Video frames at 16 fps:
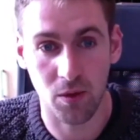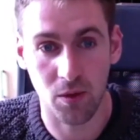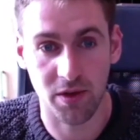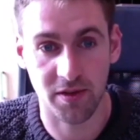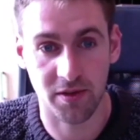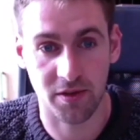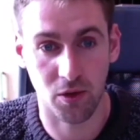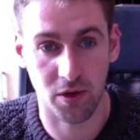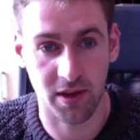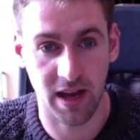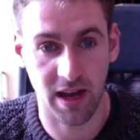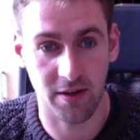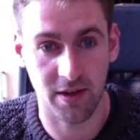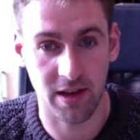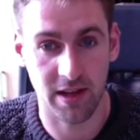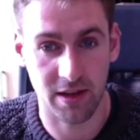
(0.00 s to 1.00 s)
which is going to have
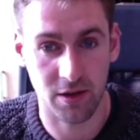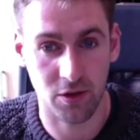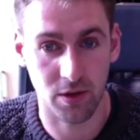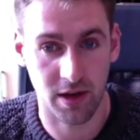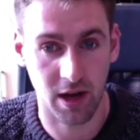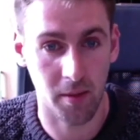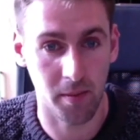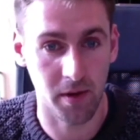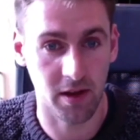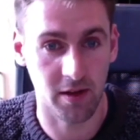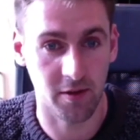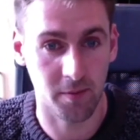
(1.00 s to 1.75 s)
a link to a couple of